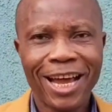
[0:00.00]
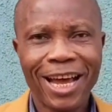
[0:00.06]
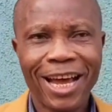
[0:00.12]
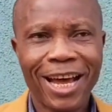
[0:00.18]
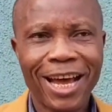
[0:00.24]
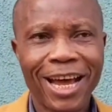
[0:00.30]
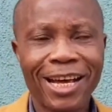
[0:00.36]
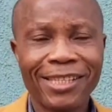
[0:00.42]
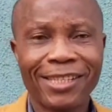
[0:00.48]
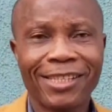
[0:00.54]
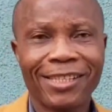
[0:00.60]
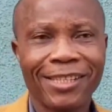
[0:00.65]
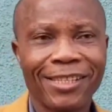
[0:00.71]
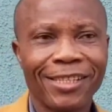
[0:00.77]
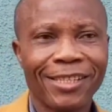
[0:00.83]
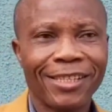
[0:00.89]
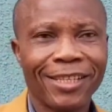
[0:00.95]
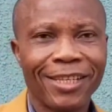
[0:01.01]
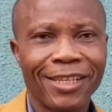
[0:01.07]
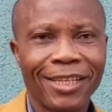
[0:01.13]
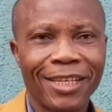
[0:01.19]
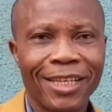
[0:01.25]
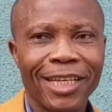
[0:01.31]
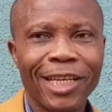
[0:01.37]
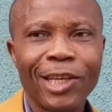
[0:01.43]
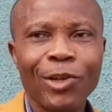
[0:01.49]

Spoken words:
as a